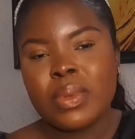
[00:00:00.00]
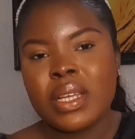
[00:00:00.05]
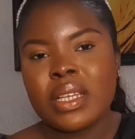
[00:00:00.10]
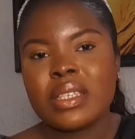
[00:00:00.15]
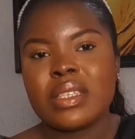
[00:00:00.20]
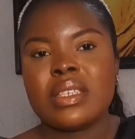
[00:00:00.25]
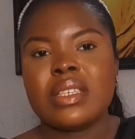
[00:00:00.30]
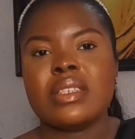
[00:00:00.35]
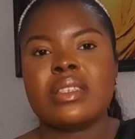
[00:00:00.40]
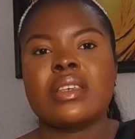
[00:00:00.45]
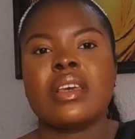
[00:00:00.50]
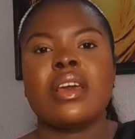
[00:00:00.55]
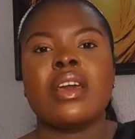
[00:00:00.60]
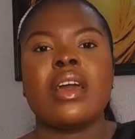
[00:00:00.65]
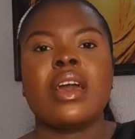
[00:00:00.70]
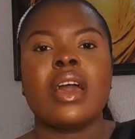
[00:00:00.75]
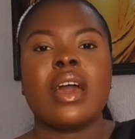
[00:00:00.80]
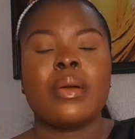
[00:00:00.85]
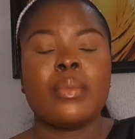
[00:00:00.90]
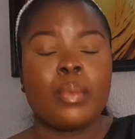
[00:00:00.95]
places,
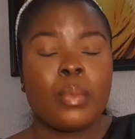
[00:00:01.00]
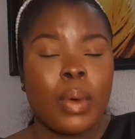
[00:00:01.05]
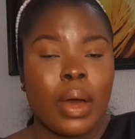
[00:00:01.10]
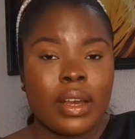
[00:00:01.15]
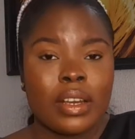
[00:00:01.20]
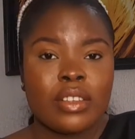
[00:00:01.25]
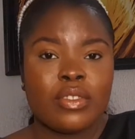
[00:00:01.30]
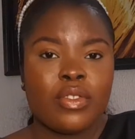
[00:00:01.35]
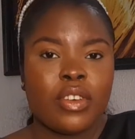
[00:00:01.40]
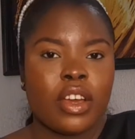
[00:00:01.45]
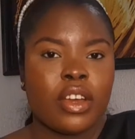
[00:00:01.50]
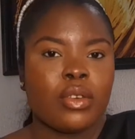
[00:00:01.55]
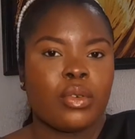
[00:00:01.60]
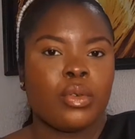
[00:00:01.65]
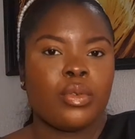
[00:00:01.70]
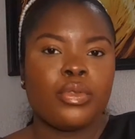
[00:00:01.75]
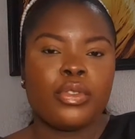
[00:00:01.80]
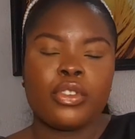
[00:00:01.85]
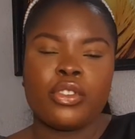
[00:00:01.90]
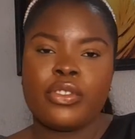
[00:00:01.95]
and it's very
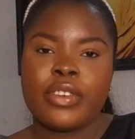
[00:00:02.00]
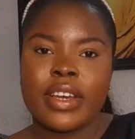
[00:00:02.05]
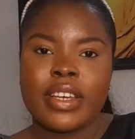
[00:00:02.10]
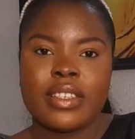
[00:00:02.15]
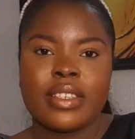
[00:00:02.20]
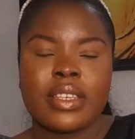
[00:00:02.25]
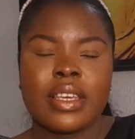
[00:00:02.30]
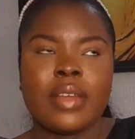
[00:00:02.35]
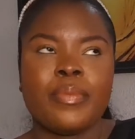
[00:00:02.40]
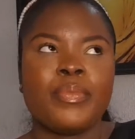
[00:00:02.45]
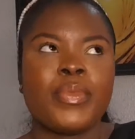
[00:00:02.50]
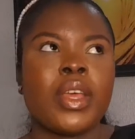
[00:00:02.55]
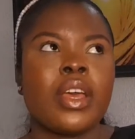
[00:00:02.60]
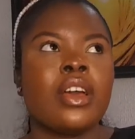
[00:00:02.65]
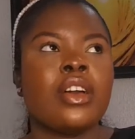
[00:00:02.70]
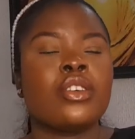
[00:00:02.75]
good for dry skin.